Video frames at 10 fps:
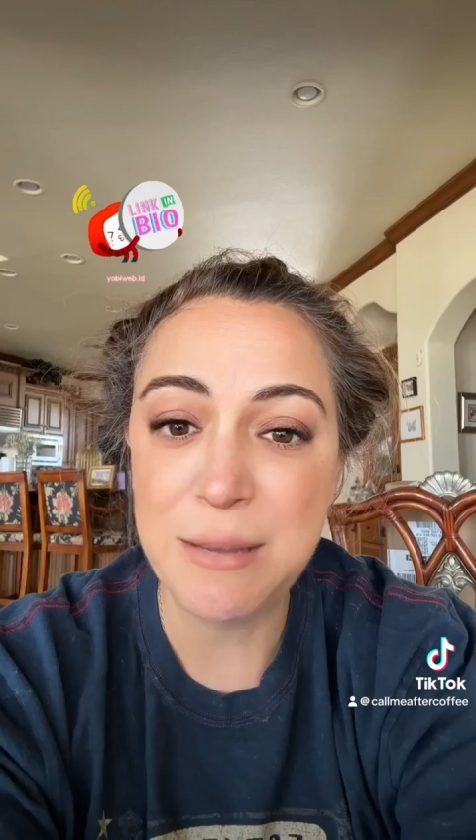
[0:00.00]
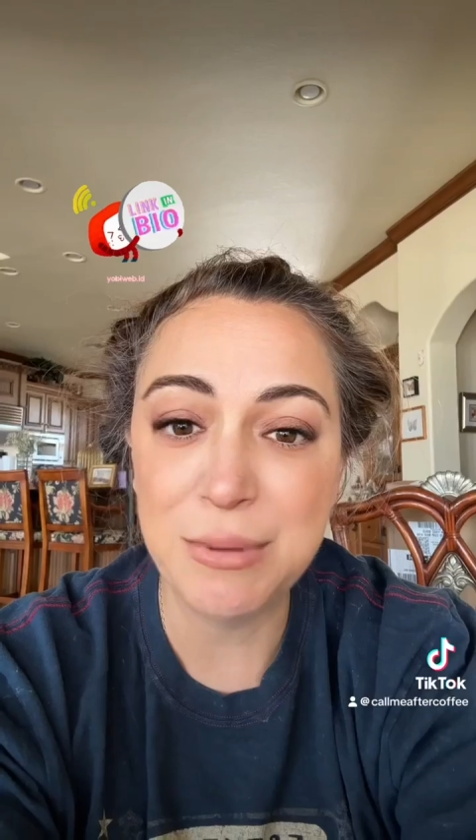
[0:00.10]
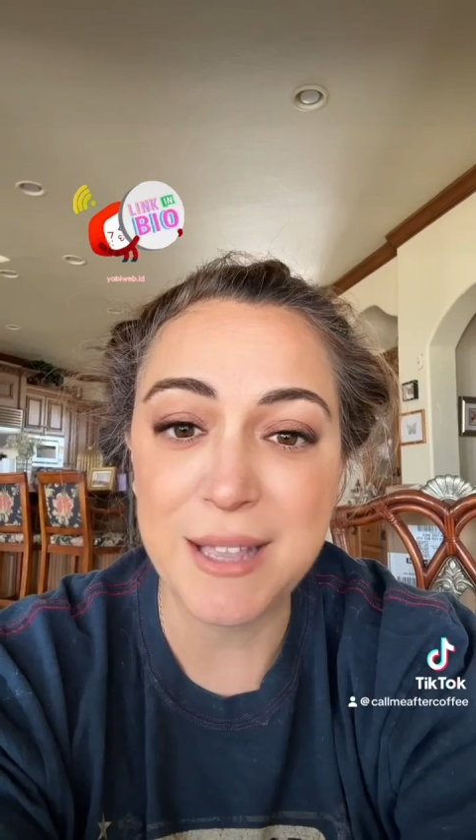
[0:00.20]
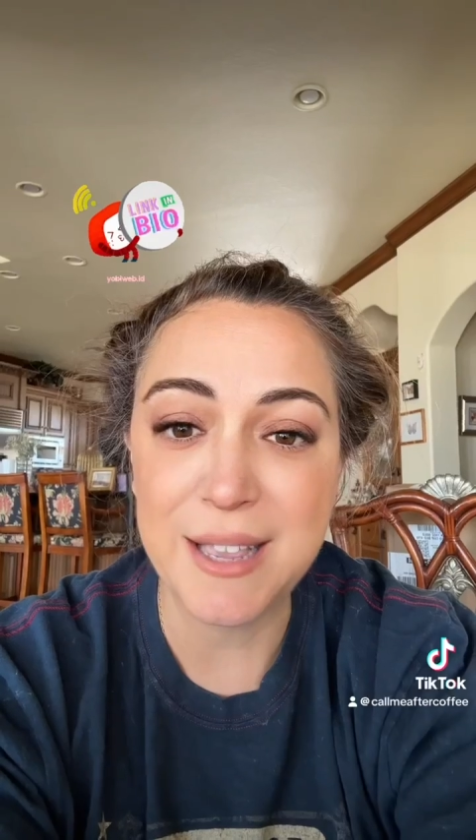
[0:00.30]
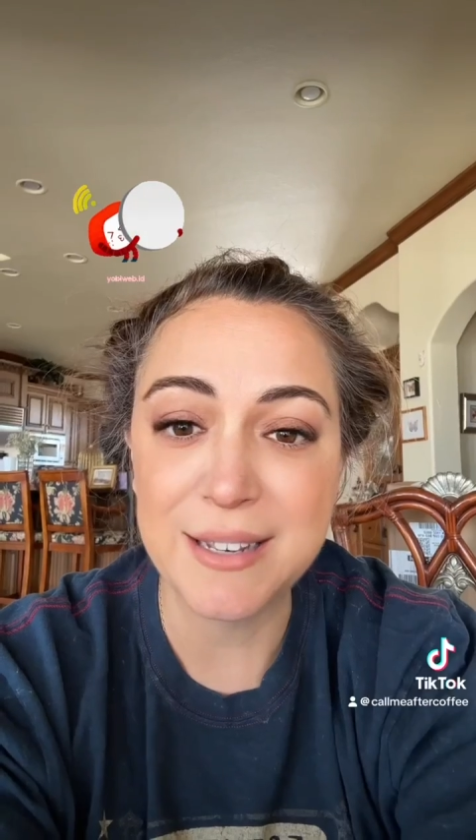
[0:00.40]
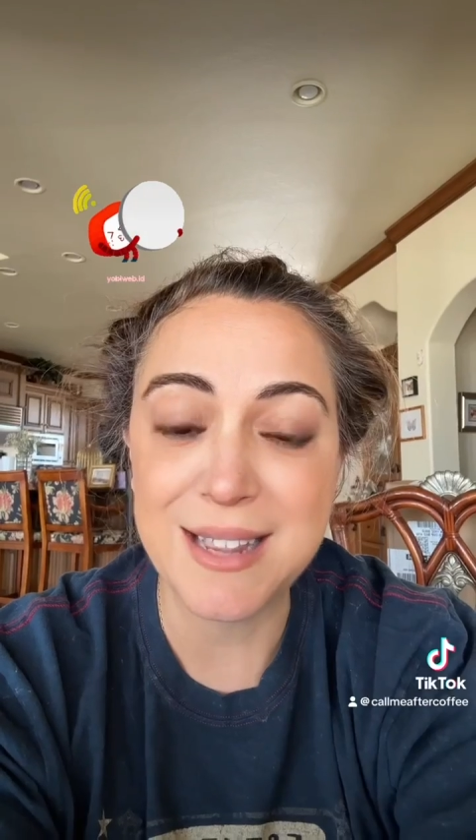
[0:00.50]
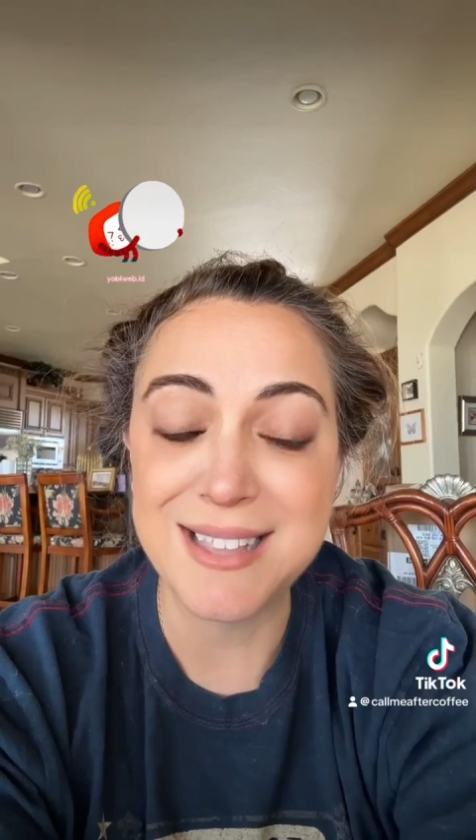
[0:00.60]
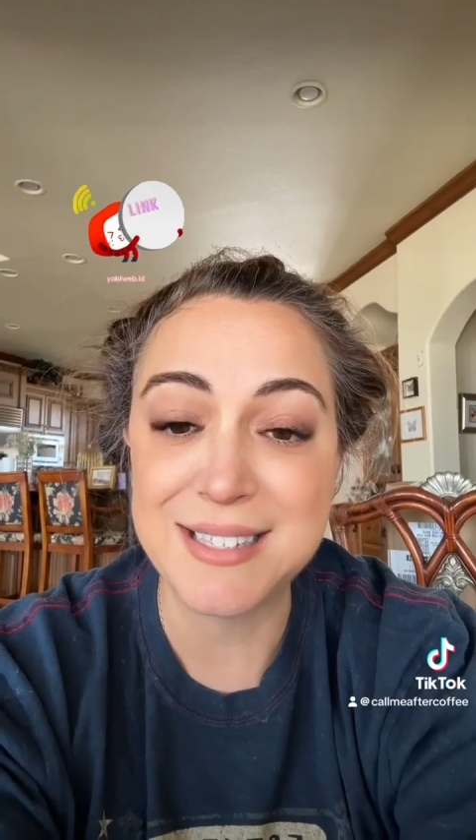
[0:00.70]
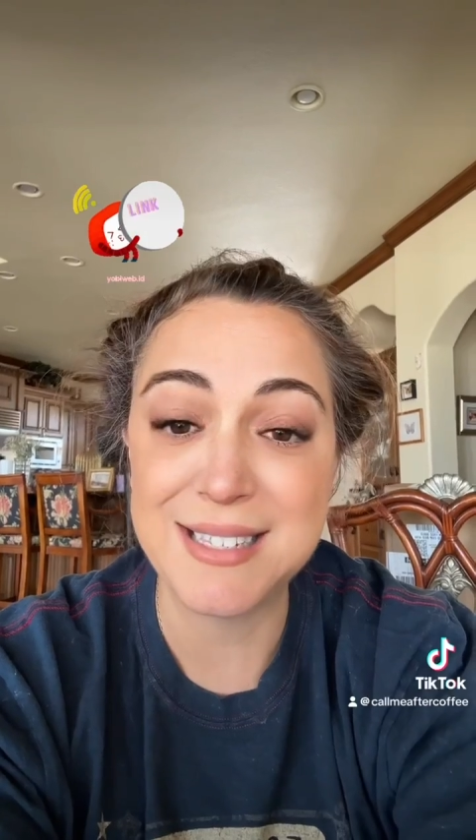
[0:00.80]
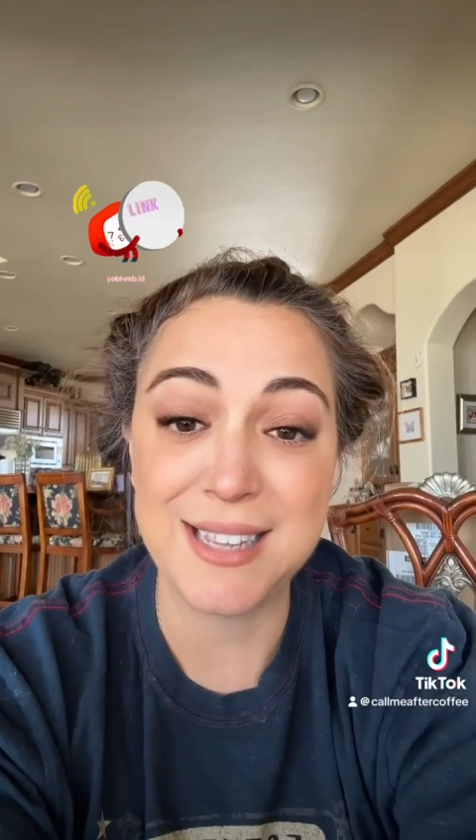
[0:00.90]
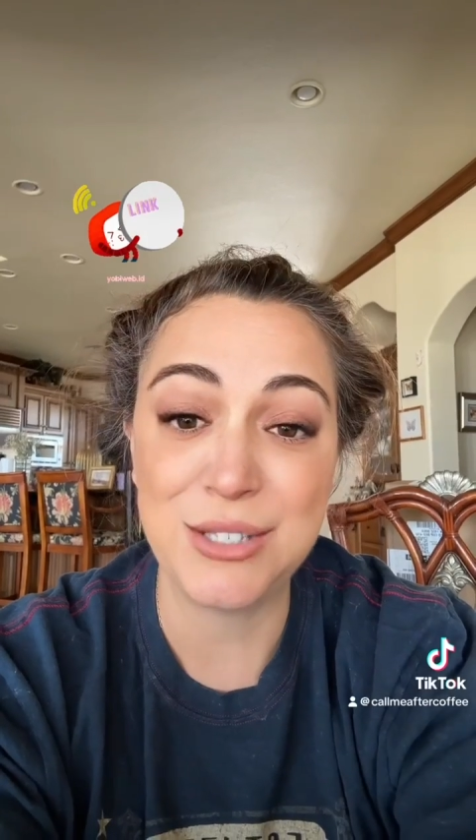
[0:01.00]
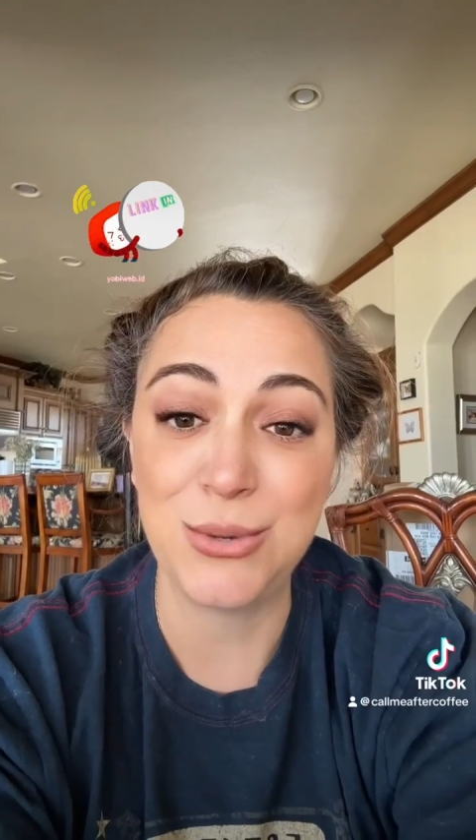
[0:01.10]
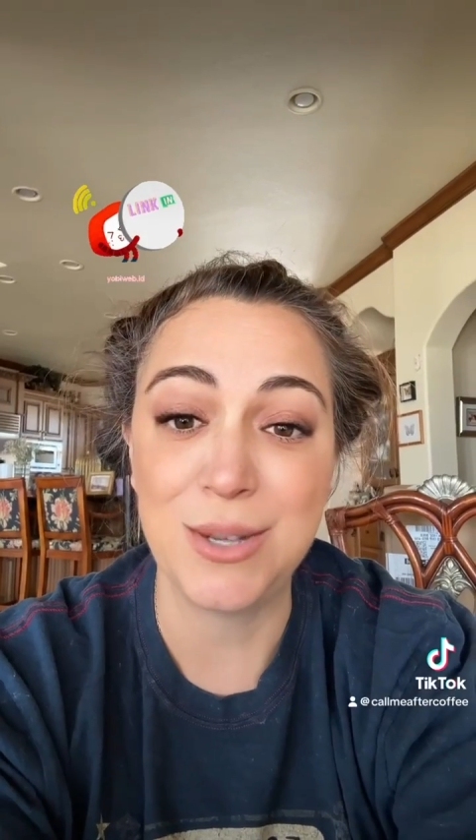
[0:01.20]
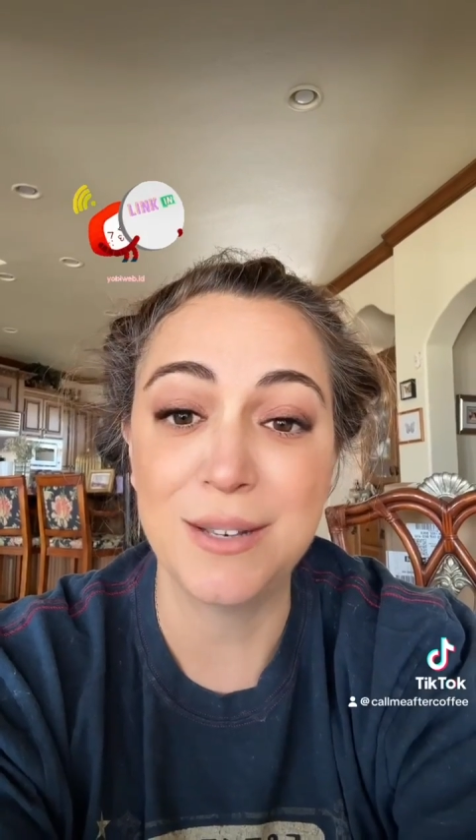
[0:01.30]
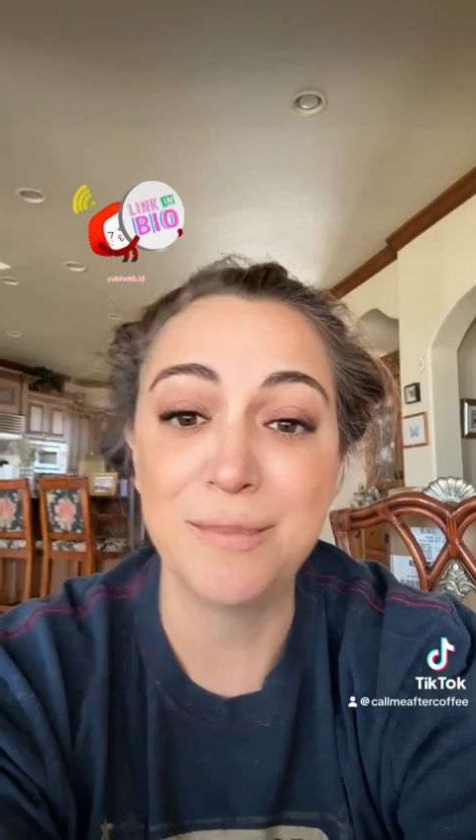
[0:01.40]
plan and stick to it.